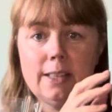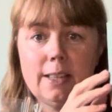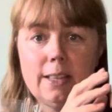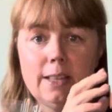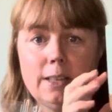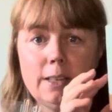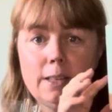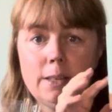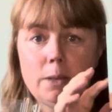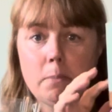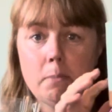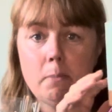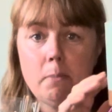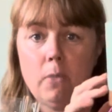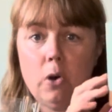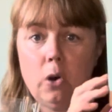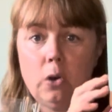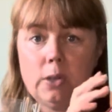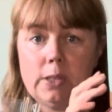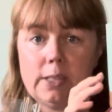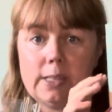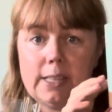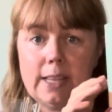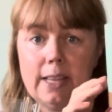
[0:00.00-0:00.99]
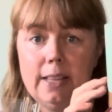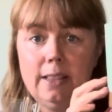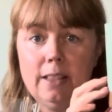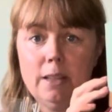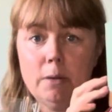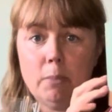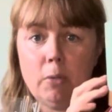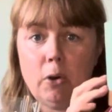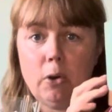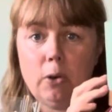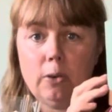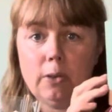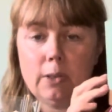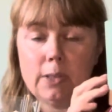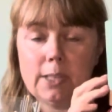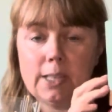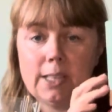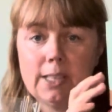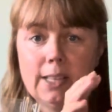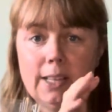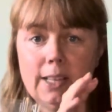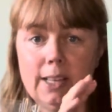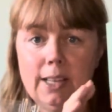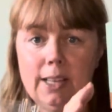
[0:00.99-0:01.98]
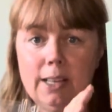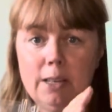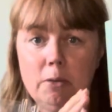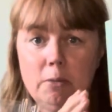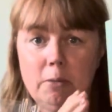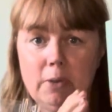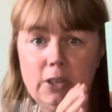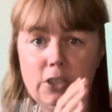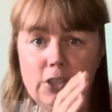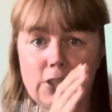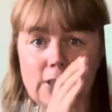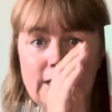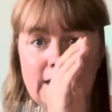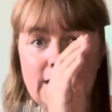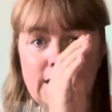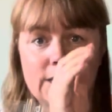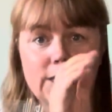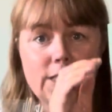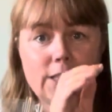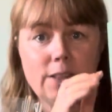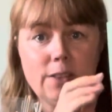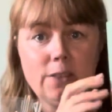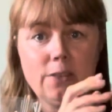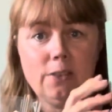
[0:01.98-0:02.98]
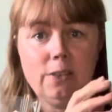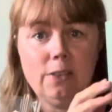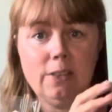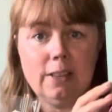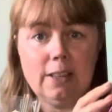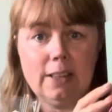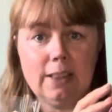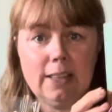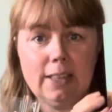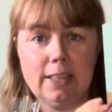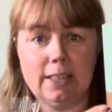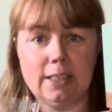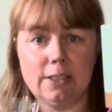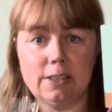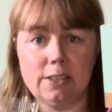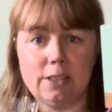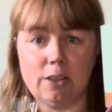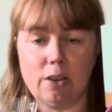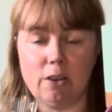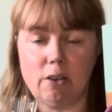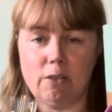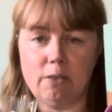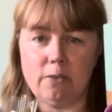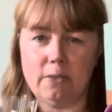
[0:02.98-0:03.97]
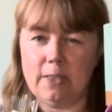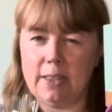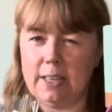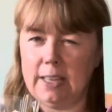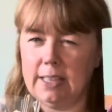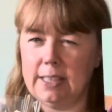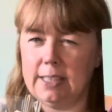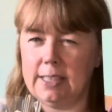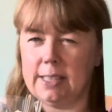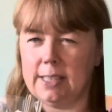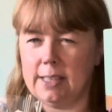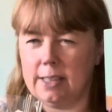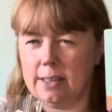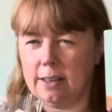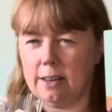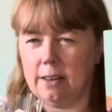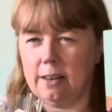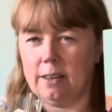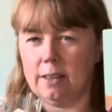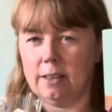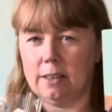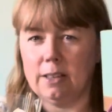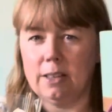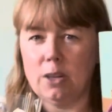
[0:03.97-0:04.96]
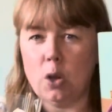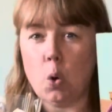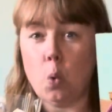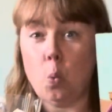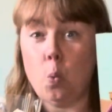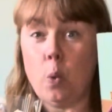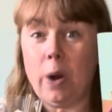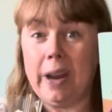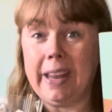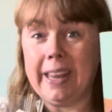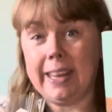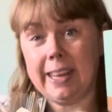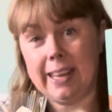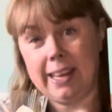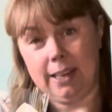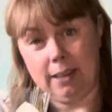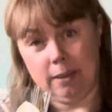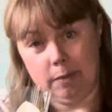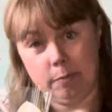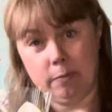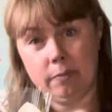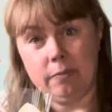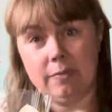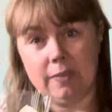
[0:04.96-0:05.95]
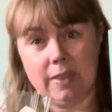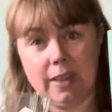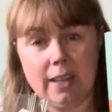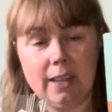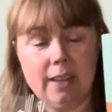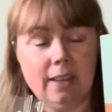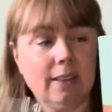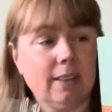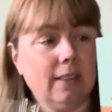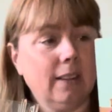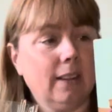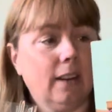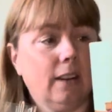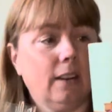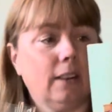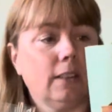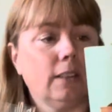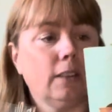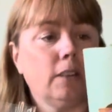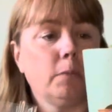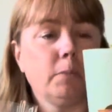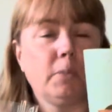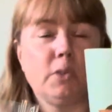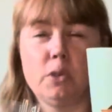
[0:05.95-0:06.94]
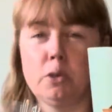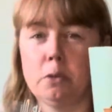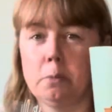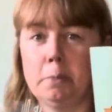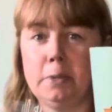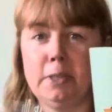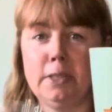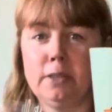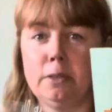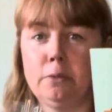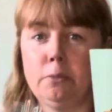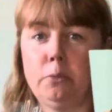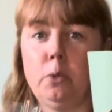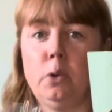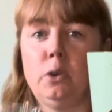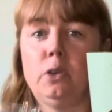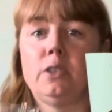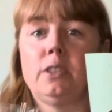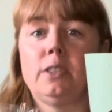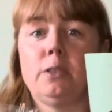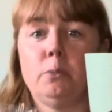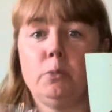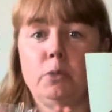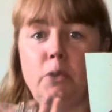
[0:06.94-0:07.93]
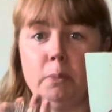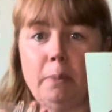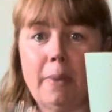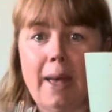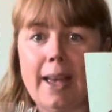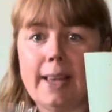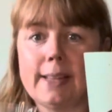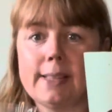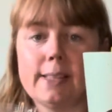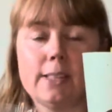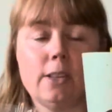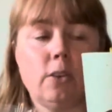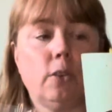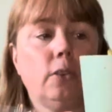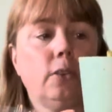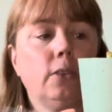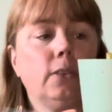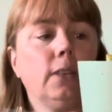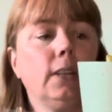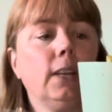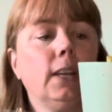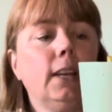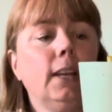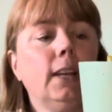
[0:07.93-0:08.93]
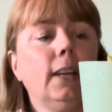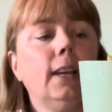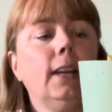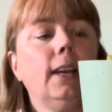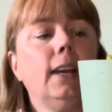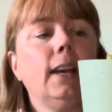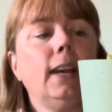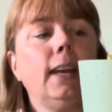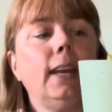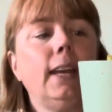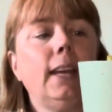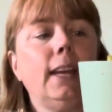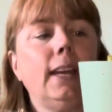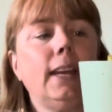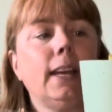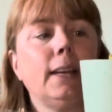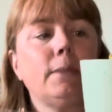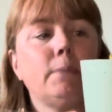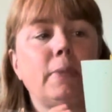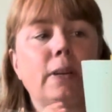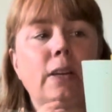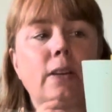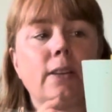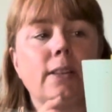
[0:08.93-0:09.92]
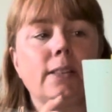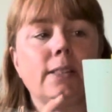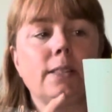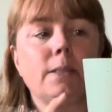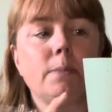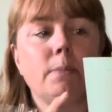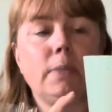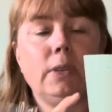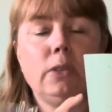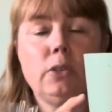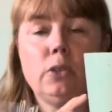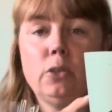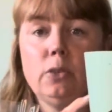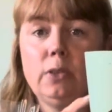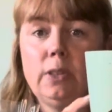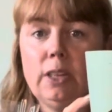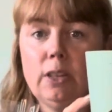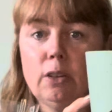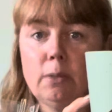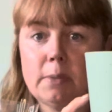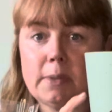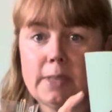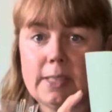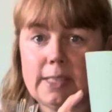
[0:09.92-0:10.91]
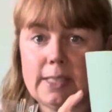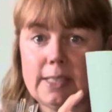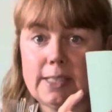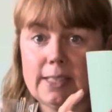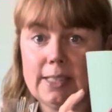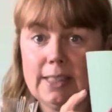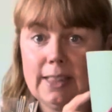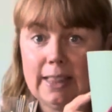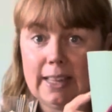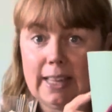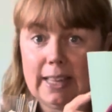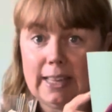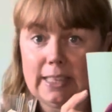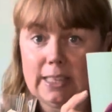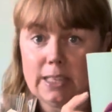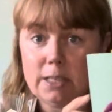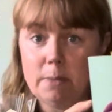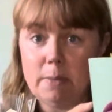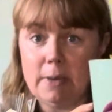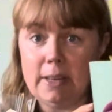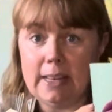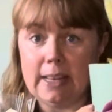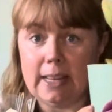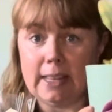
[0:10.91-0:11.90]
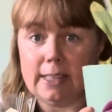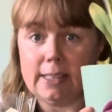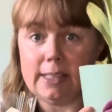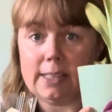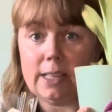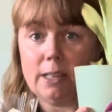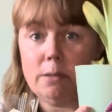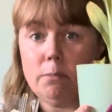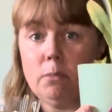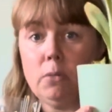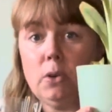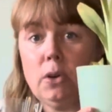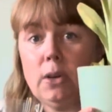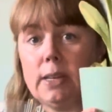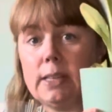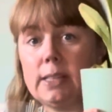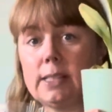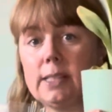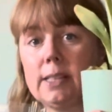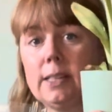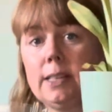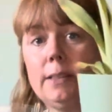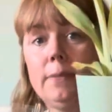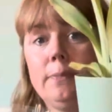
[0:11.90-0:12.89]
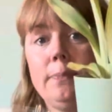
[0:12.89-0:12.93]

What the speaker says: the moss in the pot, which takes it through the layers of things that are wicking, that are absorbent of water, and will pass it on, because Miltoniopsis like to be nice and moist.